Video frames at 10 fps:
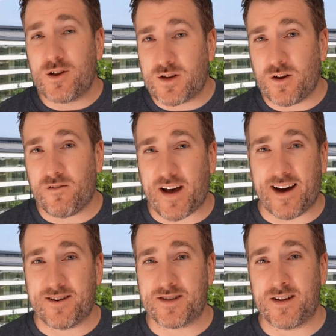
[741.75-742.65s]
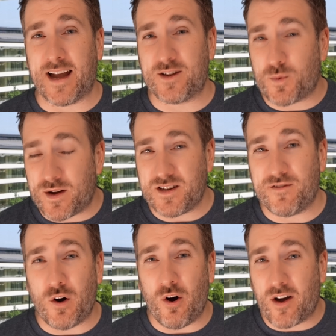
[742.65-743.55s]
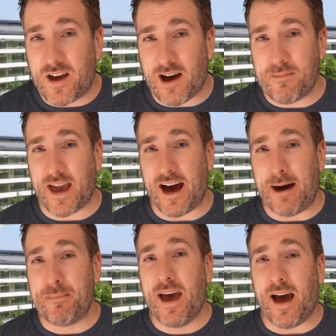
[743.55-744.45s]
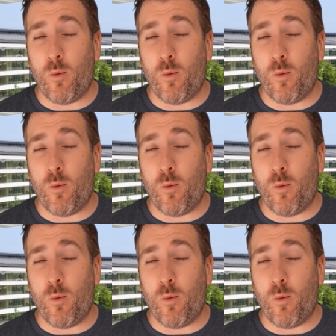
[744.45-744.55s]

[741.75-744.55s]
2024 coming up,